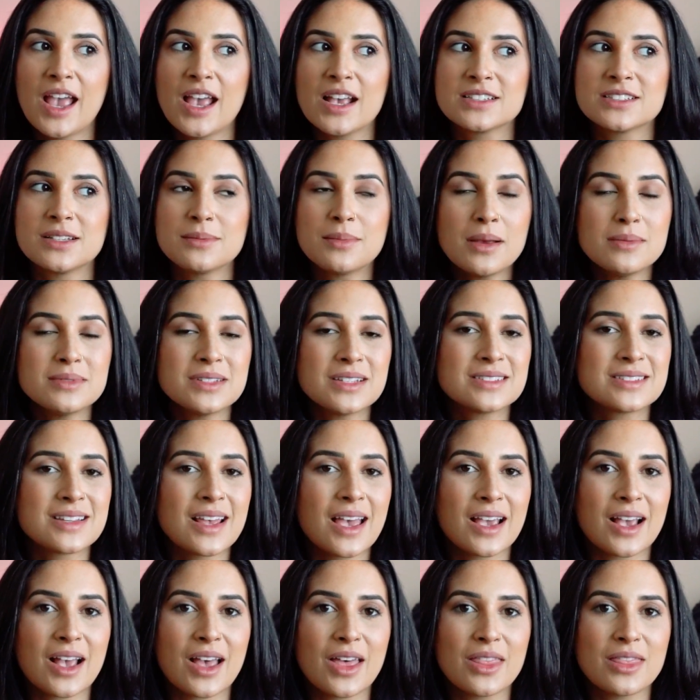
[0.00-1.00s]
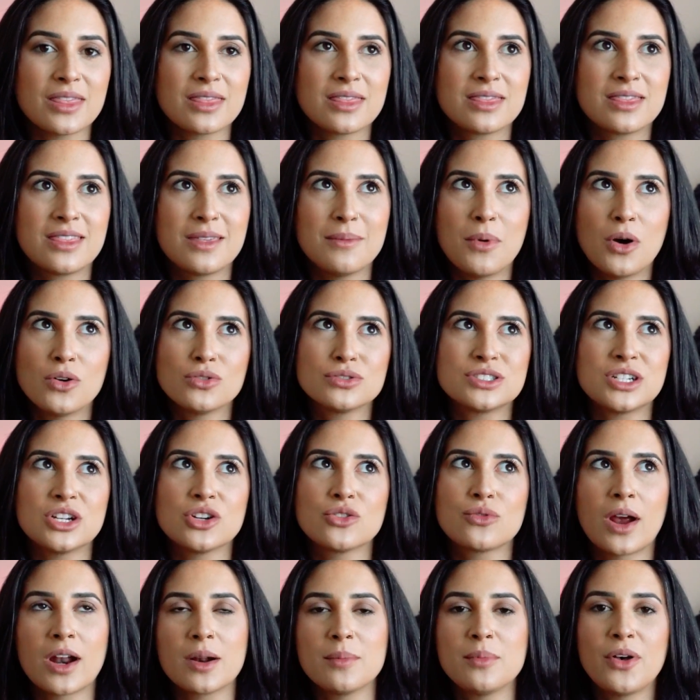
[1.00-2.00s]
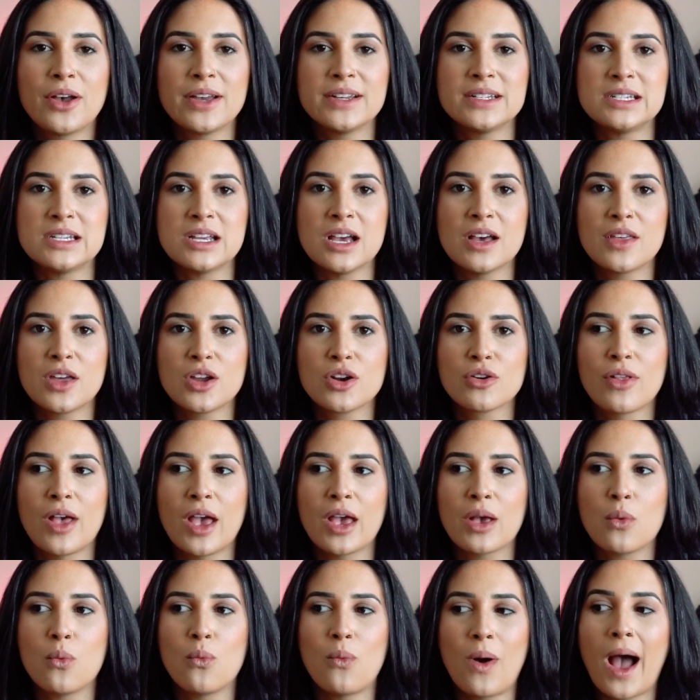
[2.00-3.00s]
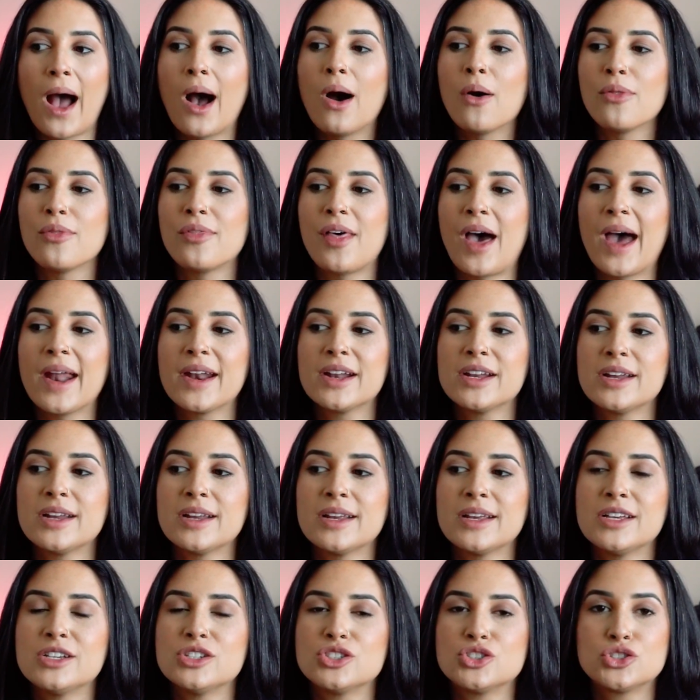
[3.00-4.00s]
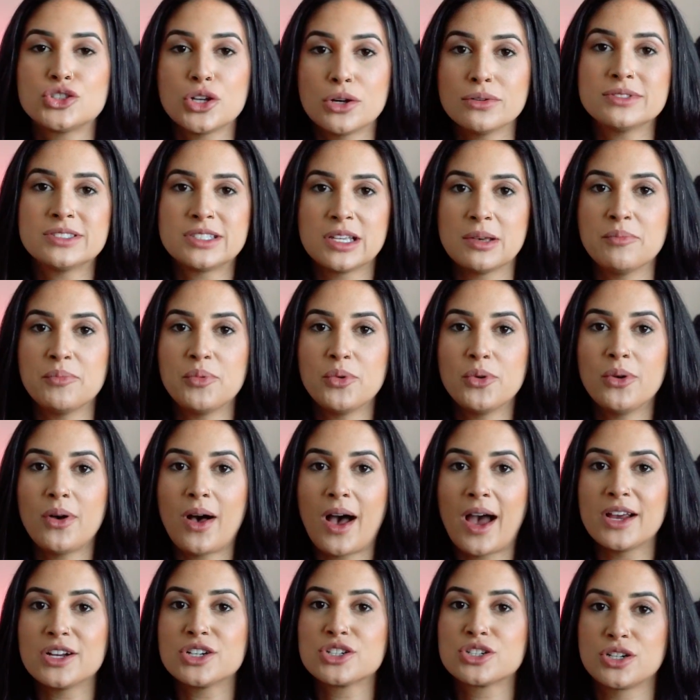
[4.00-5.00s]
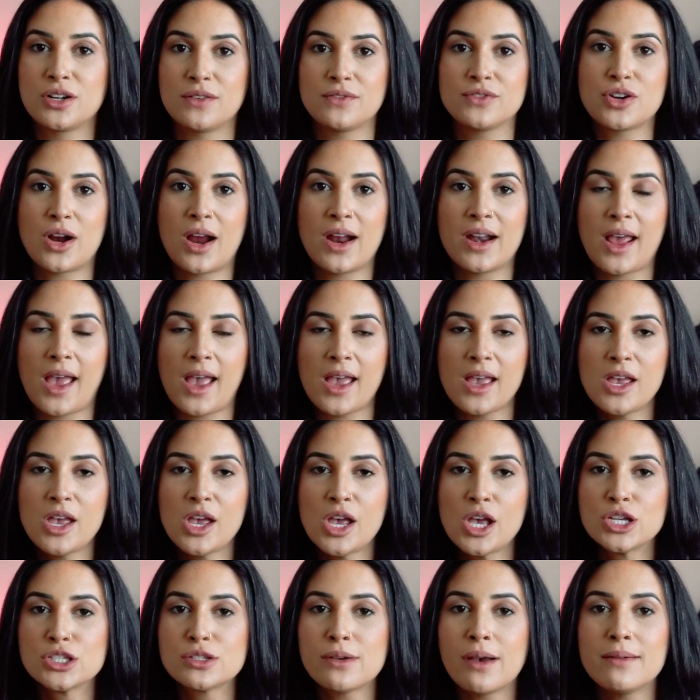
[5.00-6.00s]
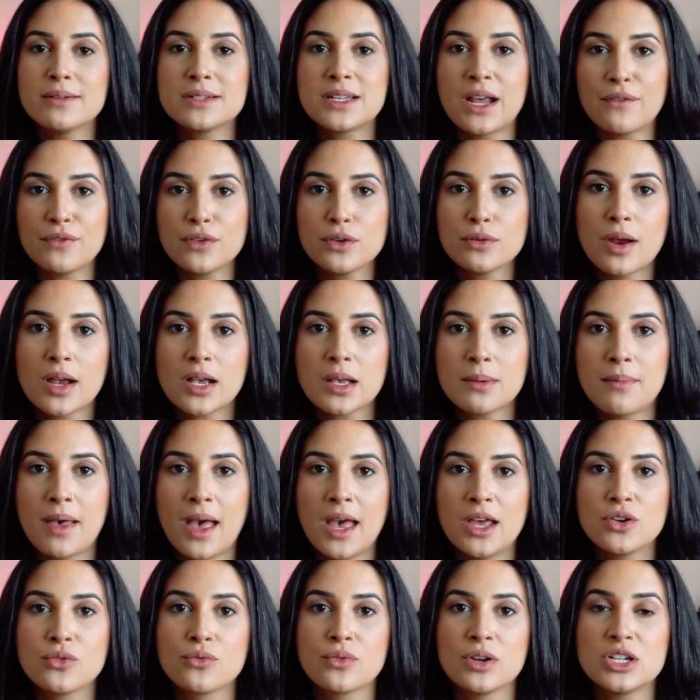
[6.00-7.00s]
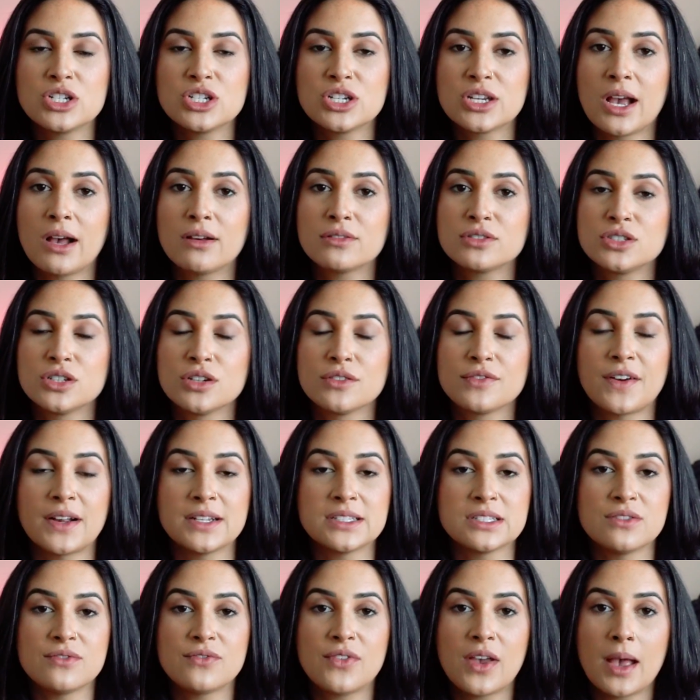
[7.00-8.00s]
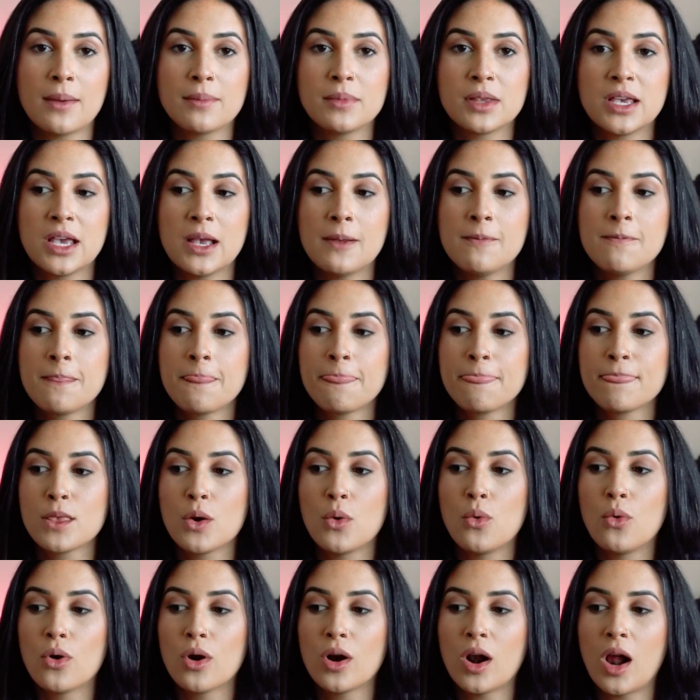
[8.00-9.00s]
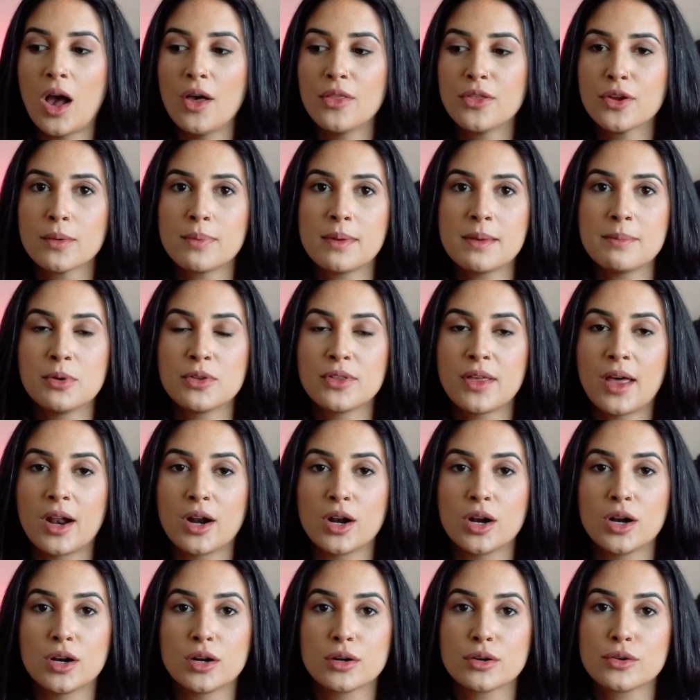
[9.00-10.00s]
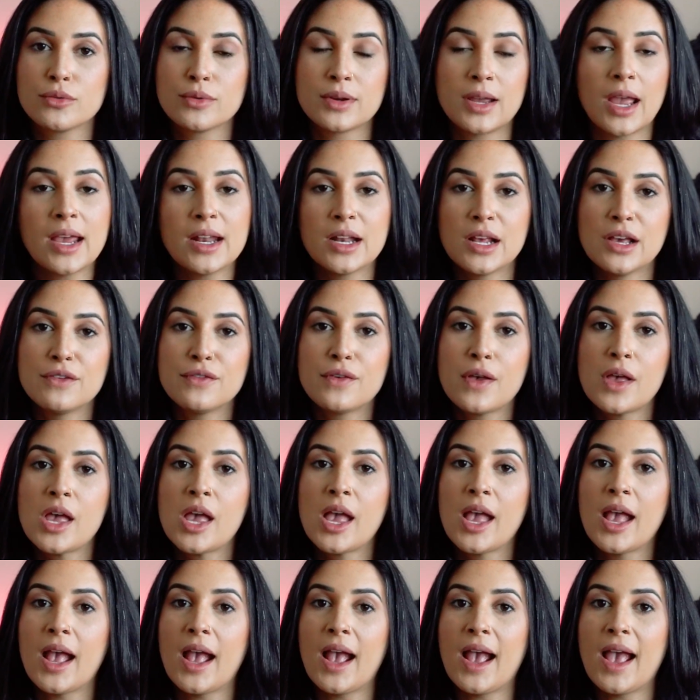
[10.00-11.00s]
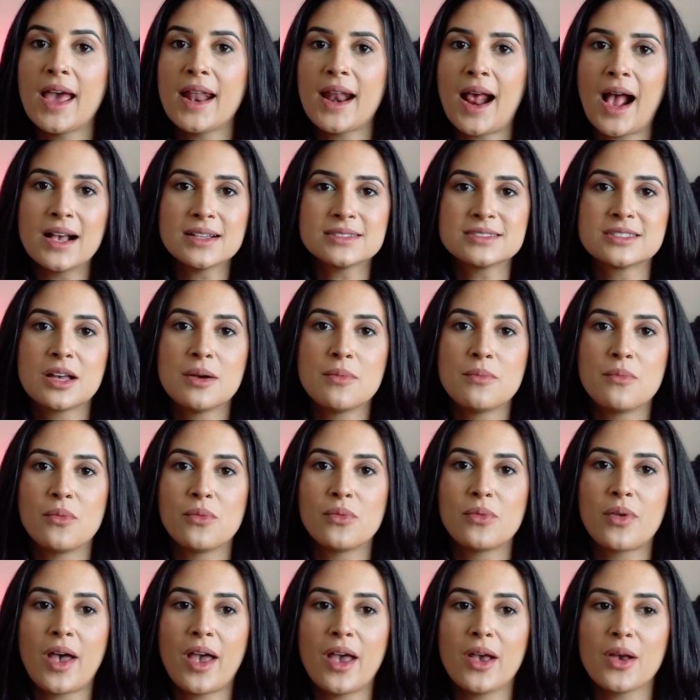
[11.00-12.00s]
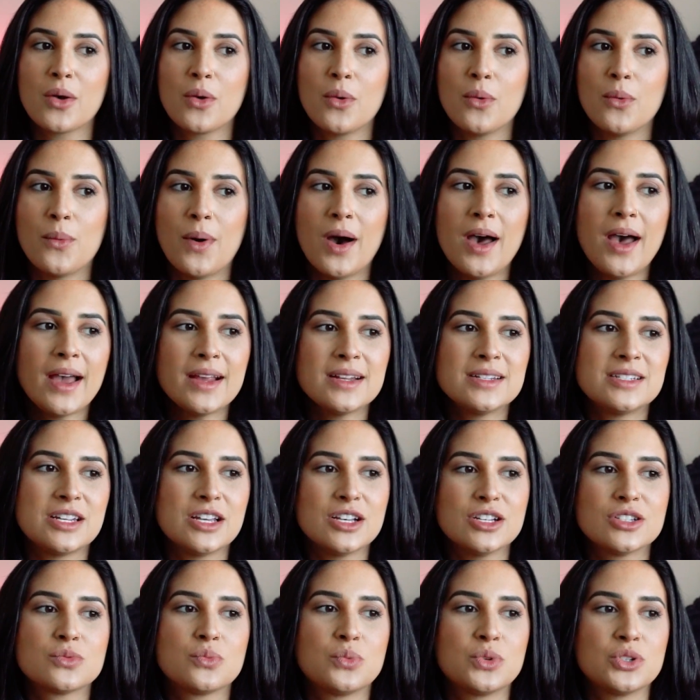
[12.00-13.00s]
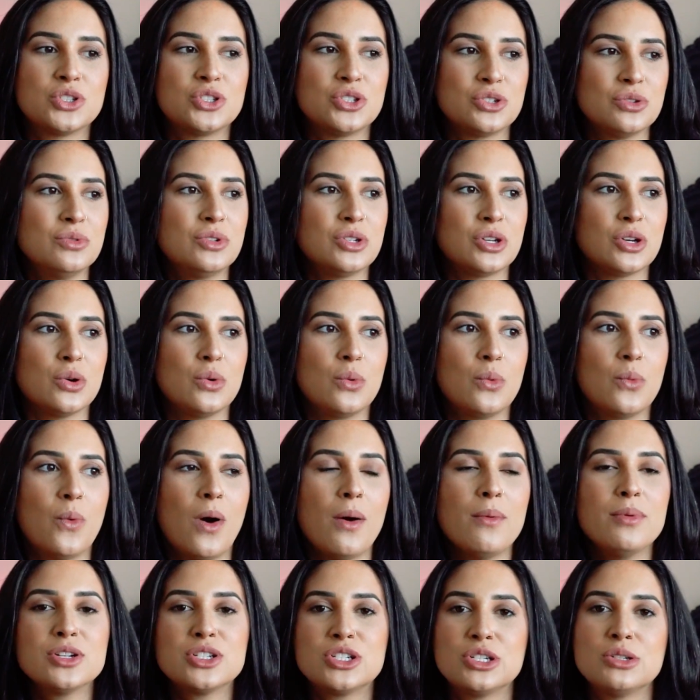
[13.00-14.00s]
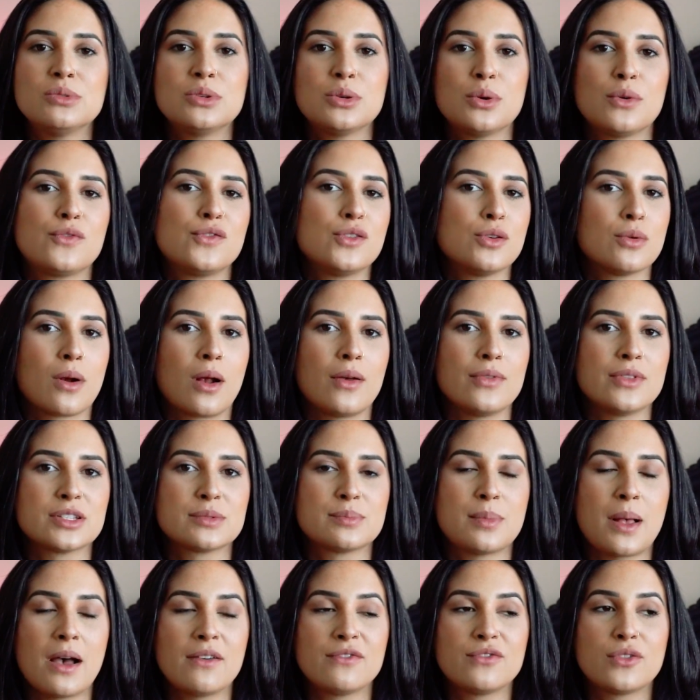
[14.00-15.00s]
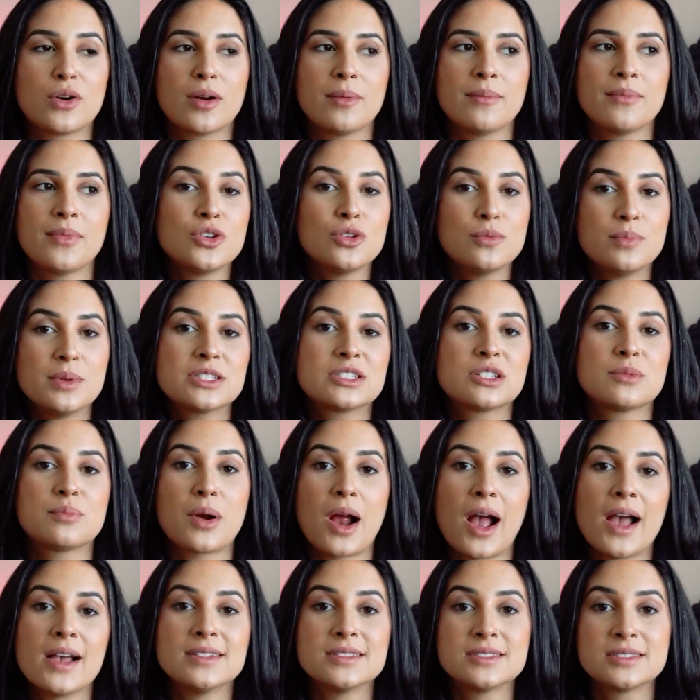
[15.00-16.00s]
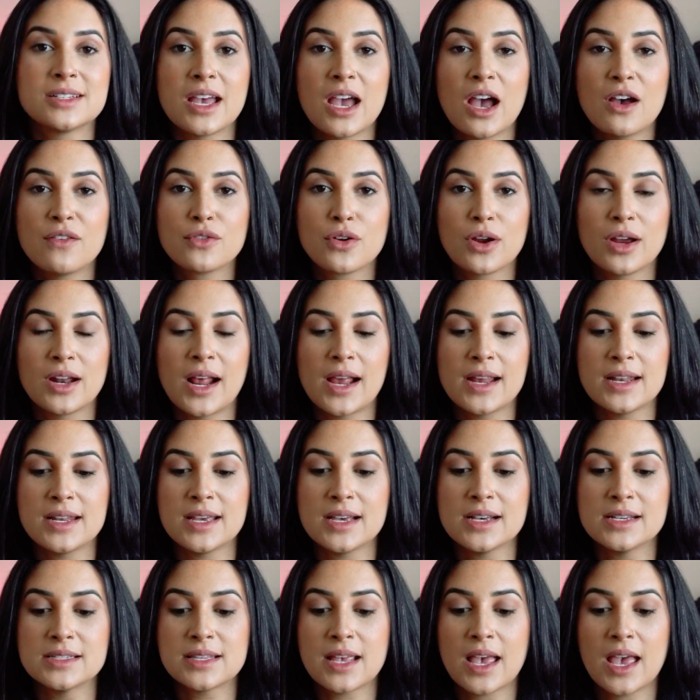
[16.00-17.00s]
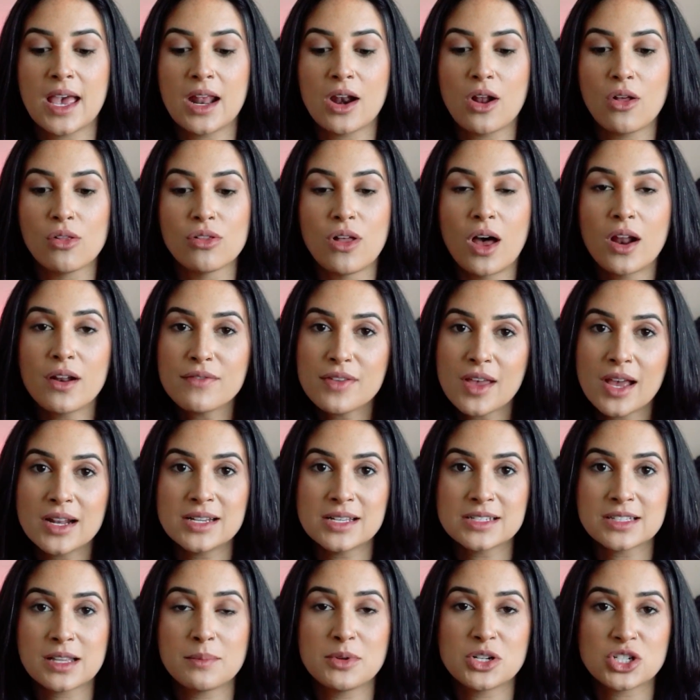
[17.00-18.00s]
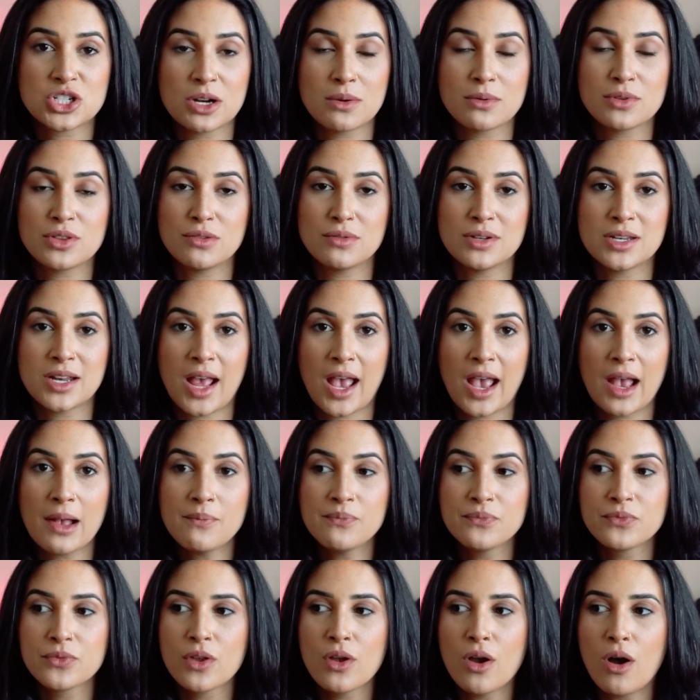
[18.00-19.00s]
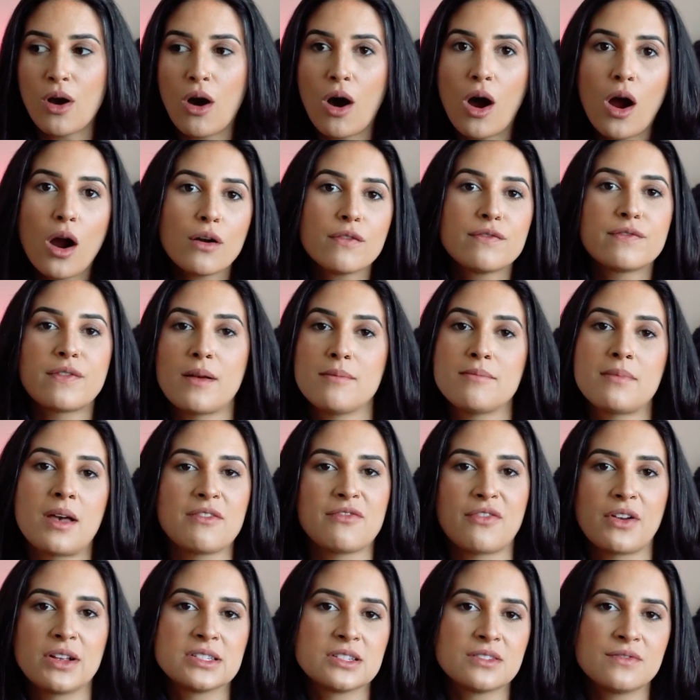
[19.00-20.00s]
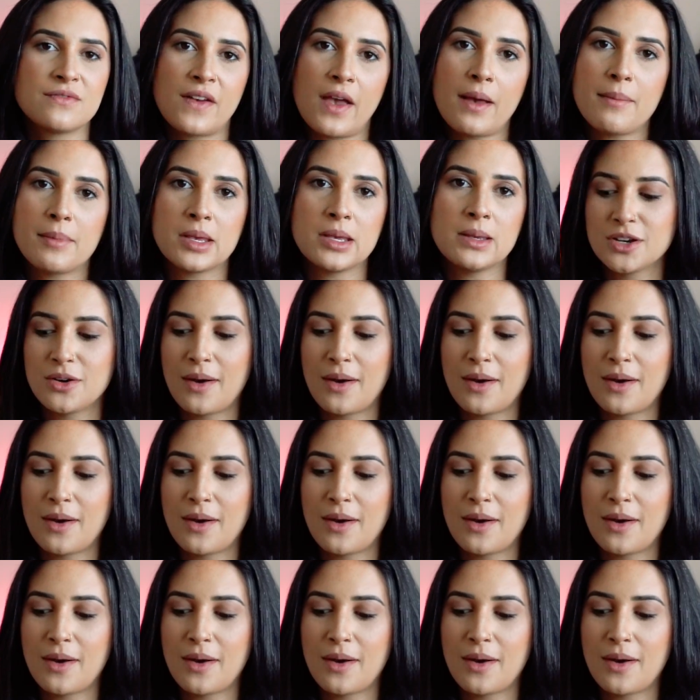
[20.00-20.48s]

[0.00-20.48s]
Sometimes it's like the most incredible idea that you're like, wow, that is so simple, I should have tried it. So I would definitely recommend reaching out to your friends and family or other people that are creative and ask them, like, what ideas would you do? What would you do if you were on this platform? You'd be surprised. They have great ideas. And a lot of the ideas I'm gonna share with you today are from my friends and family.